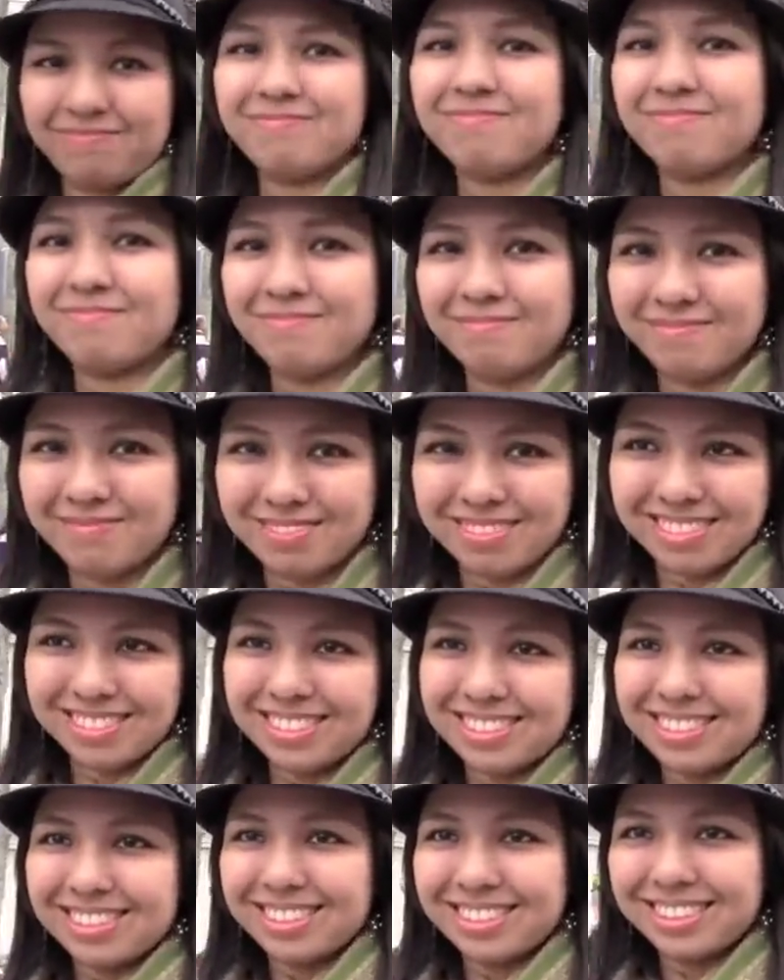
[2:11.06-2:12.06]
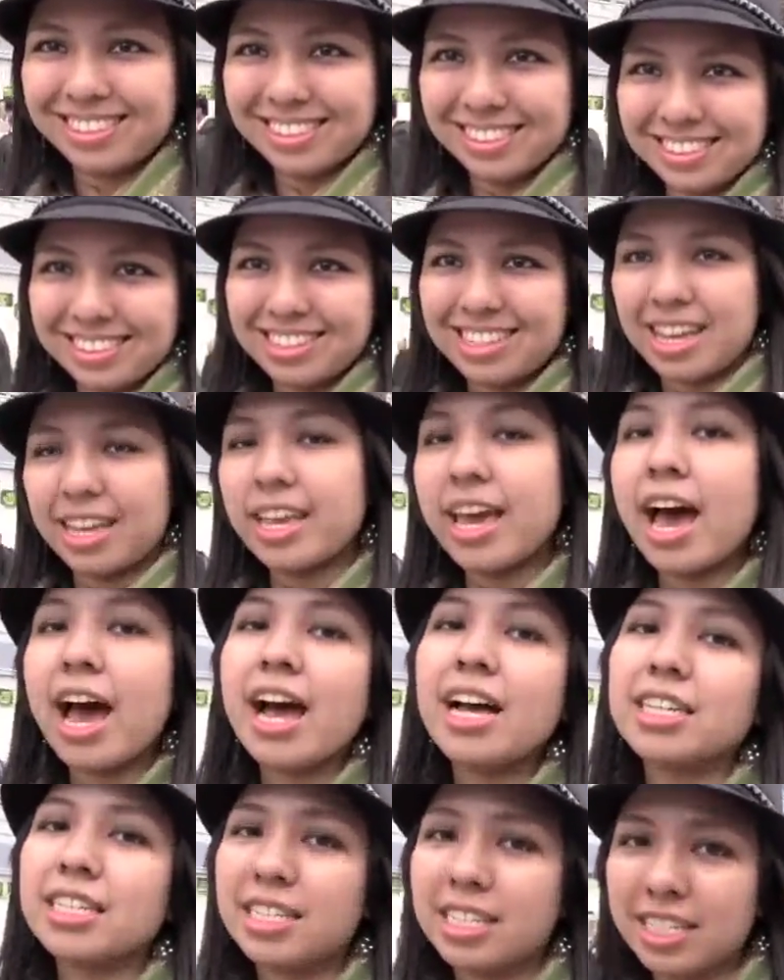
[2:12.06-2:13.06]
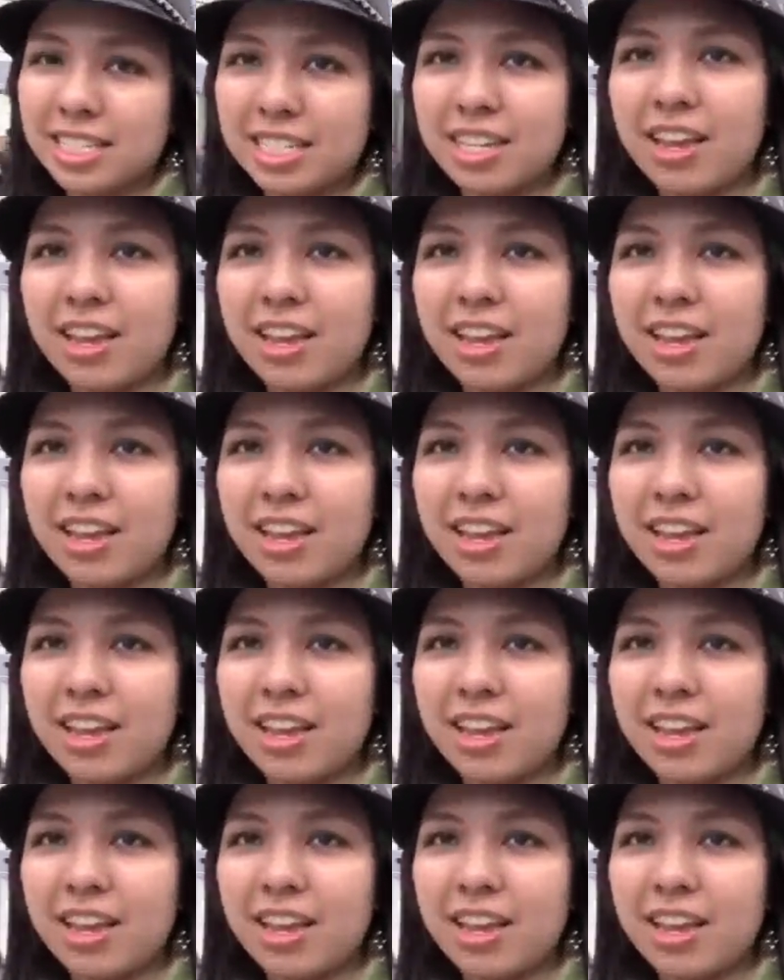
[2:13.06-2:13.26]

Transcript: Just tried some macaroons? Yes,